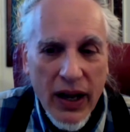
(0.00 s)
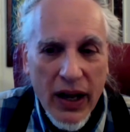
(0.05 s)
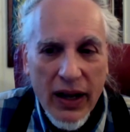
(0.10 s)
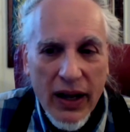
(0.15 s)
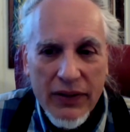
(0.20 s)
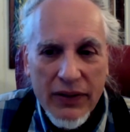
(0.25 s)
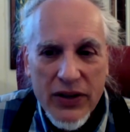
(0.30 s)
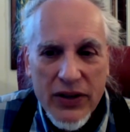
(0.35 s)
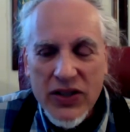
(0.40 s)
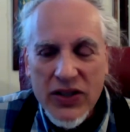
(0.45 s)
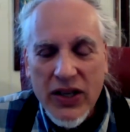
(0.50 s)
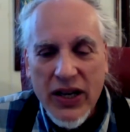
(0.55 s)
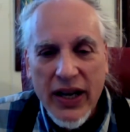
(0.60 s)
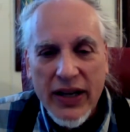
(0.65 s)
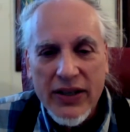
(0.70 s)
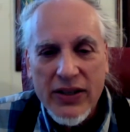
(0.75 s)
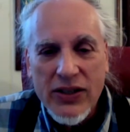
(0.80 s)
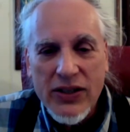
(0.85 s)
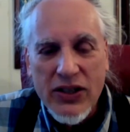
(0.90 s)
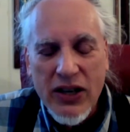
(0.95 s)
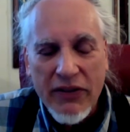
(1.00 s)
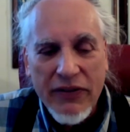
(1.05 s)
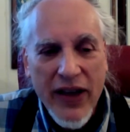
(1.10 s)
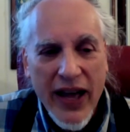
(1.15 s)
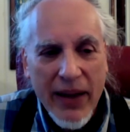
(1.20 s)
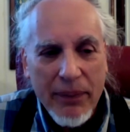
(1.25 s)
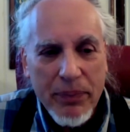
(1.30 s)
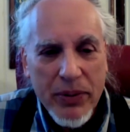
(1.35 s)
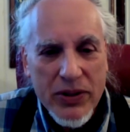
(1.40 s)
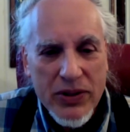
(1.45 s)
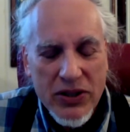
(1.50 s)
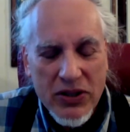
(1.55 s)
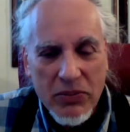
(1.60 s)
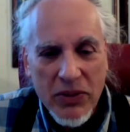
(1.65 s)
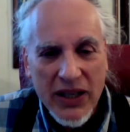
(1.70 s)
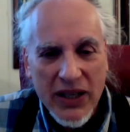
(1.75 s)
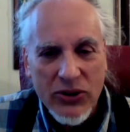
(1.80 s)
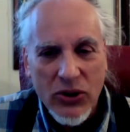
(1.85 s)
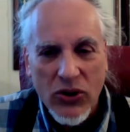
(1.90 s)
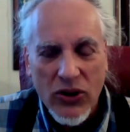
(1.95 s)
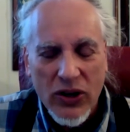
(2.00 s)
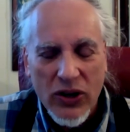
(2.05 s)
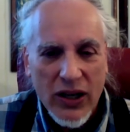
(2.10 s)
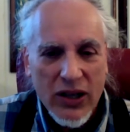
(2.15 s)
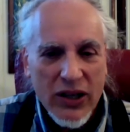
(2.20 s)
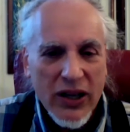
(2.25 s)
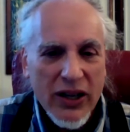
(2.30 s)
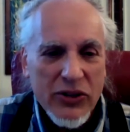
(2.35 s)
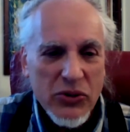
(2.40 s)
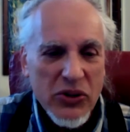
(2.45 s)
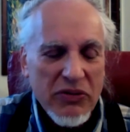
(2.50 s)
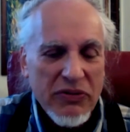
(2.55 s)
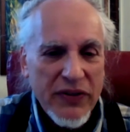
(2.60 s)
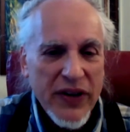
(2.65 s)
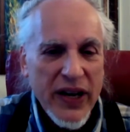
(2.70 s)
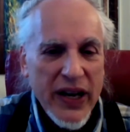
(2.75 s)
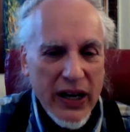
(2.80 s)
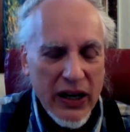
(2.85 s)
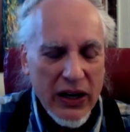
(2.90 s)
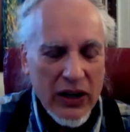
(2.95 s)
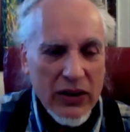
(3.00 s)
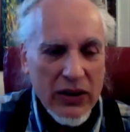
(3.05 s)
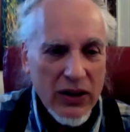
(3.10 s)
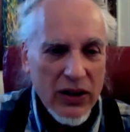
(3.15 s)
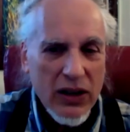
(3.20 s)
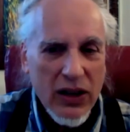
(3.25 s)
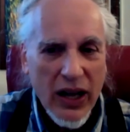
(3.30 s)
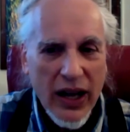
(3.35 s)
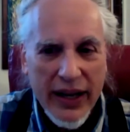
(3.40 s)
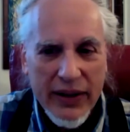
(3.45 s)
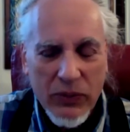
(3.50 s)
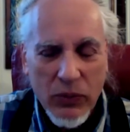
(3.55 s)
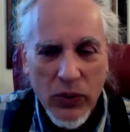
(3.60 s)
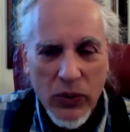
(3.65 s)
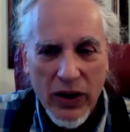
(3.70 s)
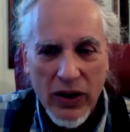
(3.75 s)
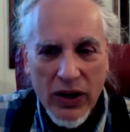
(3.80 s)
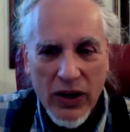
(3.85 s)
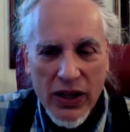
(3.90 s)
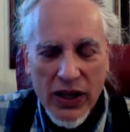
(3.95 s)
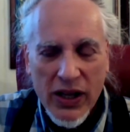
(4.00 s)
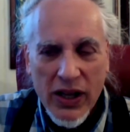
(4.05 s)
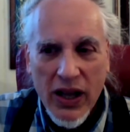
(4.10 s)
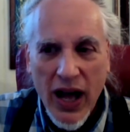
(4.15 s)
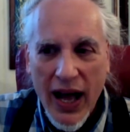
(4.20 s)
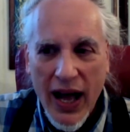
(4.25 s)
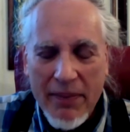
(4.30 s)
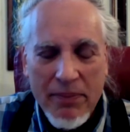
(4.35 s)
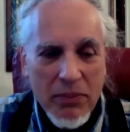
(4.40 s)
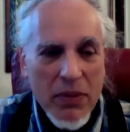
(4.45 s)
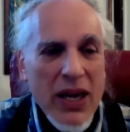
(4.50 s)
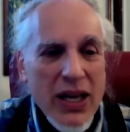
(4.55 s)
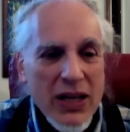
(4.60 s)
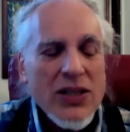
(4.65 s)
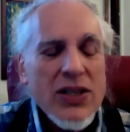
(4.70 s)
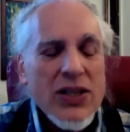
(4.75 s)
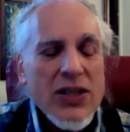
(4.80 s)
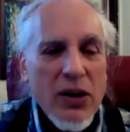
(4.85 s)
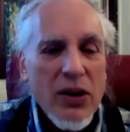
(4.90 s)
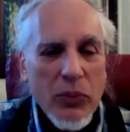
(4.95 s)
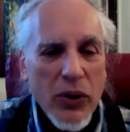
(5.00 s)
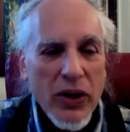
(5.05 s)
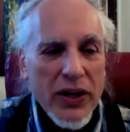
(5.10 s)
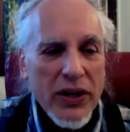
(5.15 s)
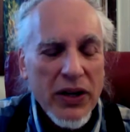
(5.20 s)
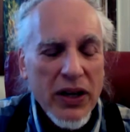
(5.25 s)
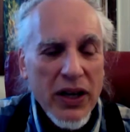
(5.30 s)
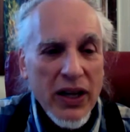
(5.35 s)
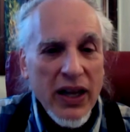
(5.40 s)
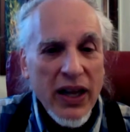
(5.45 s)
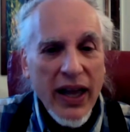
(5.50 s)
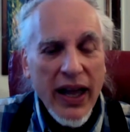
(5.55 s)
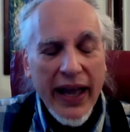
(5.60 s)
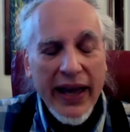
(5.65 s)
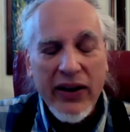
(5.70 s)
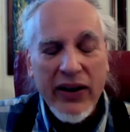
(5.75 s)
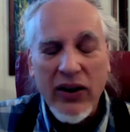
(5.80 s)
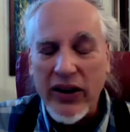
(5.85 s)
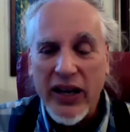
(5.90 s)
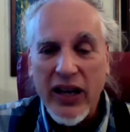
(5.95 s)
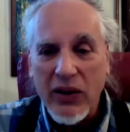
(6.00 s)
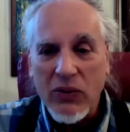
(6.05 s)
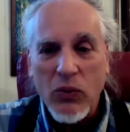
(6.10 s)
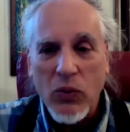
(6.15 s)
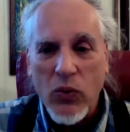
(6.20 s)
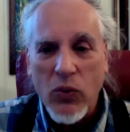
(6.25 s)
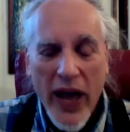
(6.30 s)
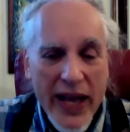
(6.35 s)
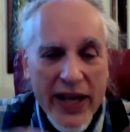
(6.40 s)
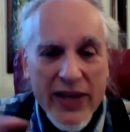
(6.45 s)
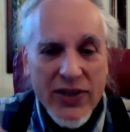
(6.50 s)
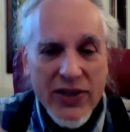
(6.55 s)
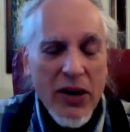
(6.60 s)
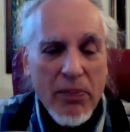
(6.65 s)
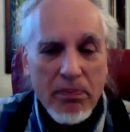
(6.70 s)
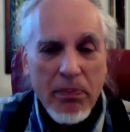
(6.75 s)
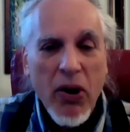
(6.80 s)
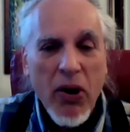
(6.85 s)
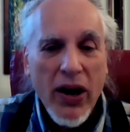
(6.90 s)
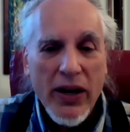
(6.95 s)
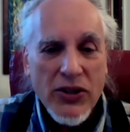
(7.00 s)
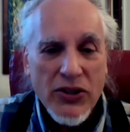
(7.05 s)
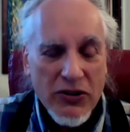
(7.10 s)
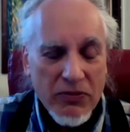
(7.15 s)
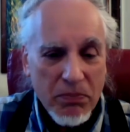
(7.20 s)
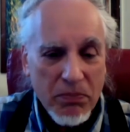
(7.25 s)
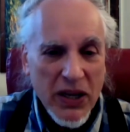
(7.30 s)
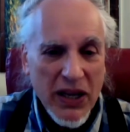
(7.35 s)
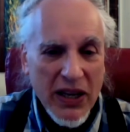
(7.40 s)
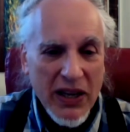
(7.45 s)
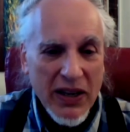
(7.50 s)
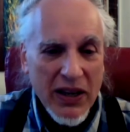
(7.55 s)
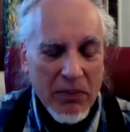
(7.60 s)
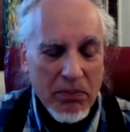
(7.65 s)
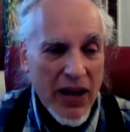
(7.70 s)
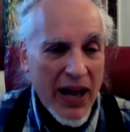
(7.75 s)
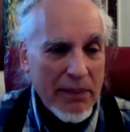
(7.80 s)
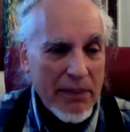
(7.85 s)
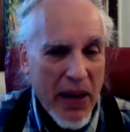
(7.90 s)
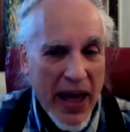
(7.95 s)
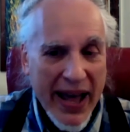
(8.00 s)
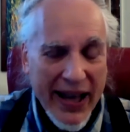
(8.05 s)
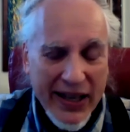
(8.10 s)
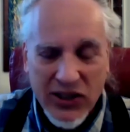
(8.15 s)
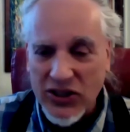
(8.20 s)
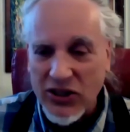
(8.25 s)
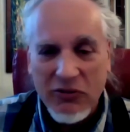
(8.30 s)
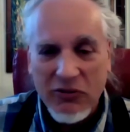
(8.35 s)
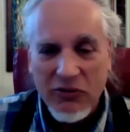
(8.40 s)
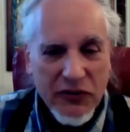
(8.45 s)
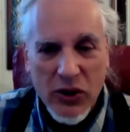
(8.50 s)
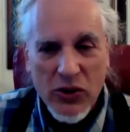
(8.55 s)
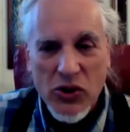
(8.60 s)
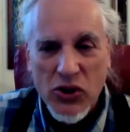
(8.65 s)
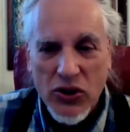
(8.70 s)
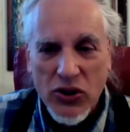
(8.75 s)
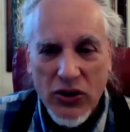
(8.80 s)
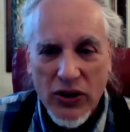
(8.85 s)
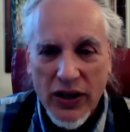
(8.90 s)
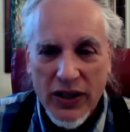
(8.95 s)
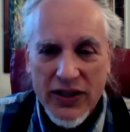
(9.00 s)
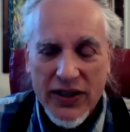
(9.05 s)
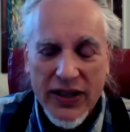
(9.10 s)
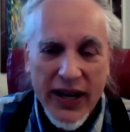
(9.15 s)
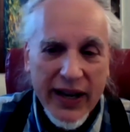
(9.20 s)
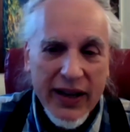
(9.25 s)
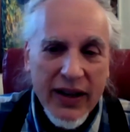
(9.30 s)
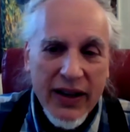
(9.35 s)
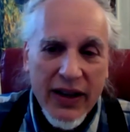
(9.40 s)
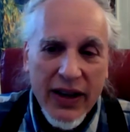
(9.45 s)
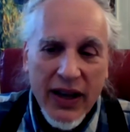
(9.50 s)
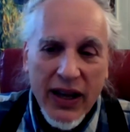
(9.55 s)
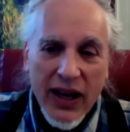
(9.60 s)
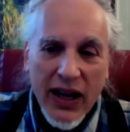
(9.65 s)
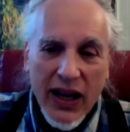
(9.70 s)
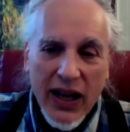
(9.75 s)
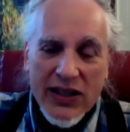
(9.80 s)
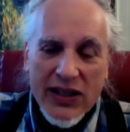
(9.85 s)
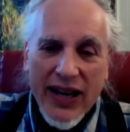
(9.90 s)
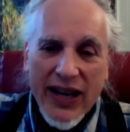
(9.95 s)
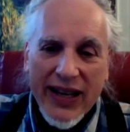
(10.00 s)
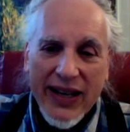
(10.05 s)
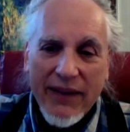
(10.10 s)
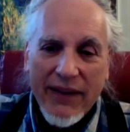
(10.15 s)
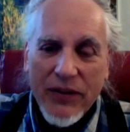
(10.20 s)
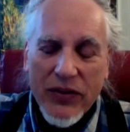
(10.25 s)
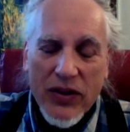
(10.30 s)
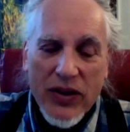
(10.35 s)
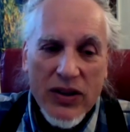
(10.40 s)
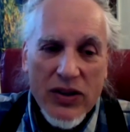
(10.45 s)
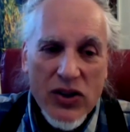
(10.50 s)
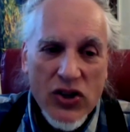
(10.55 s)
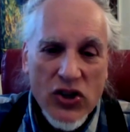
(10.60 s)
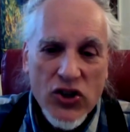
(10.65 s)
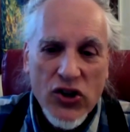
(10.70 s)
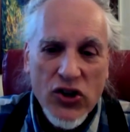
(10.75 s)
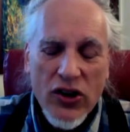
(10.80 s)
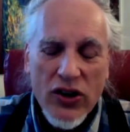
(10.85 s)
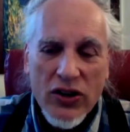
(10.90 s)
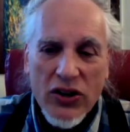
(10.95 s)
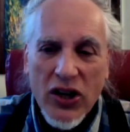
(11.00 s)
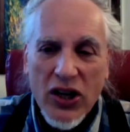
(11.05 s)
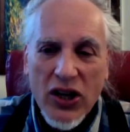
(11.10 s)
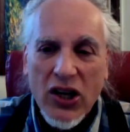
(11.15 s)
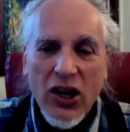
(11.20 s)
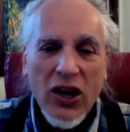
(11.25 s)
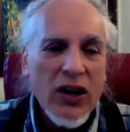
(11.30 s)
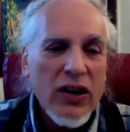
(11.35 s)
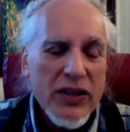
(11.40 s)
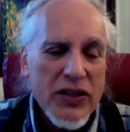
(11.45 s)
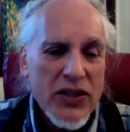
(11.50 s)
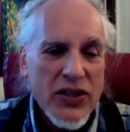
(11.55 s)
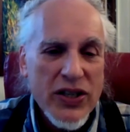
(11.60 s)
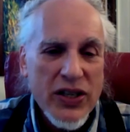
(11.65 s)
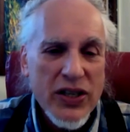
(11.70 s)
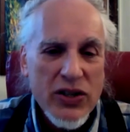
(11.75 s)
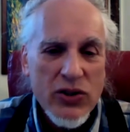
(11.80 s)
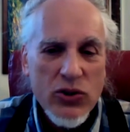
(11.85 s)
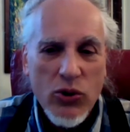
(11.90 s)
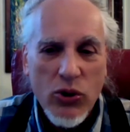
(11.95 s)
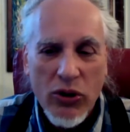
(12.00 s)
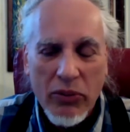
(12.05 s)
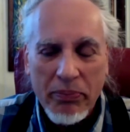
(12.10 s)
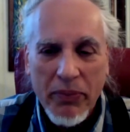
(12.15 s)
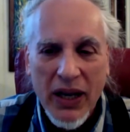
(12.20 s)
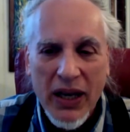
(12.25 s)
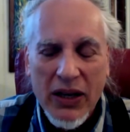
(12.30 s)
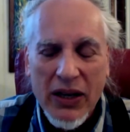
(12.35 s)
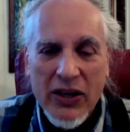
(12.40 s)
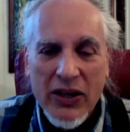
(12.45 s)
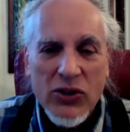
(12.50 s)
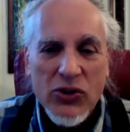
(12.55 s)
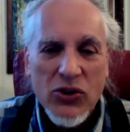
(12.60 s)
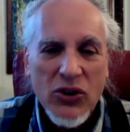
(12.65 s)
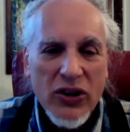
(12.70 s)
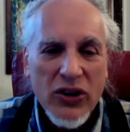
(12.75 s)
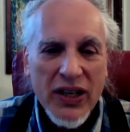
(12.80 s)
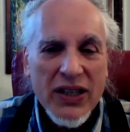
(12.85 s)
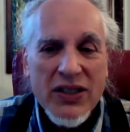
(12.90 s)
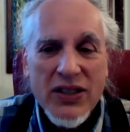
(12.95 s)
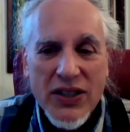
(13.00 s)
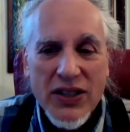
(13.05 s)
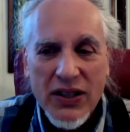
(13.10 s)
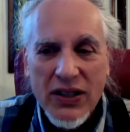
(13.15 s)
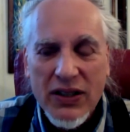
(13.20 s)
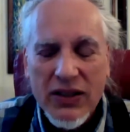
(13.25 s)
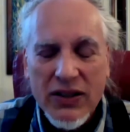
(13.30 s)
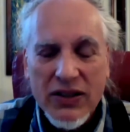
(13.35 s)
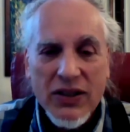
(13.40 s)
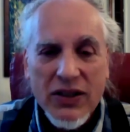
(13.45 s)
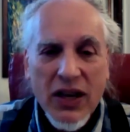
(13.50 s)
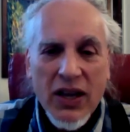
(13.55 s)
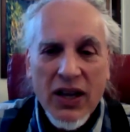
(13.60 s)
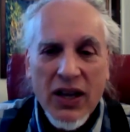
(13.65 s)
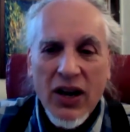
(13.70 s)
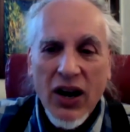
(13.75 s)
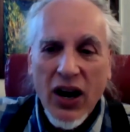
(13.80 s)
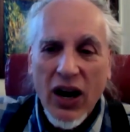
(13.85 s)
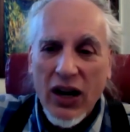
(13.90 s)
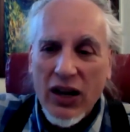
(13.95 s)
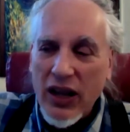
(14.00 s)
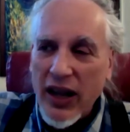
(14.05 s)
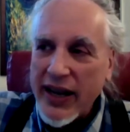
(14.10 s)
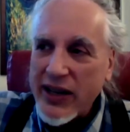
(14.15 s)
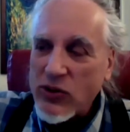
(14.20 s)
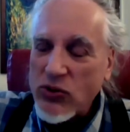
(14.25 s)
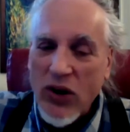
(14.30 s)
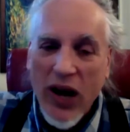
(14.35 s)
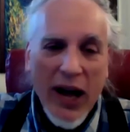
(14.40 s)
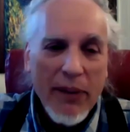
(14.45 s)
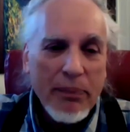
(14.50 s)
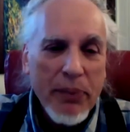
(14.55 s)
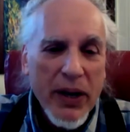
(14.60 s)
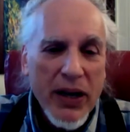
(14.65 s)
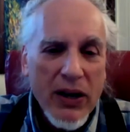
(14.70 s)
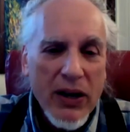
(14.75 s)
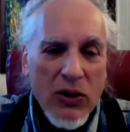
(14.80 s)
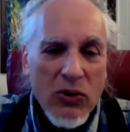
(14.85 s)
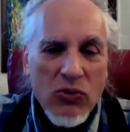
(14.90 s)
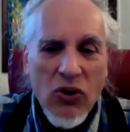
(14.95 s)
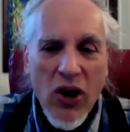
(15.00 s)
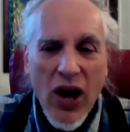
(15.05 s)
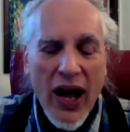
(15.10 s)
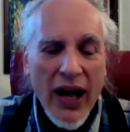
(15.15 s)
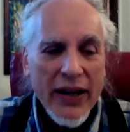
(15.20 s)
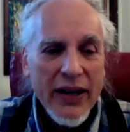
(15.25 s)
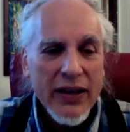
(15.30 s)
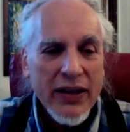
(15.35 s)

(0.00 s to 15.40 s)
This kind of stuff happens to me at the Oregon Country Fair a lot, where I meet someone and it wakes up parts of me in my past and future. It's like certain occurrences or meetings or incidents are like dropping a rock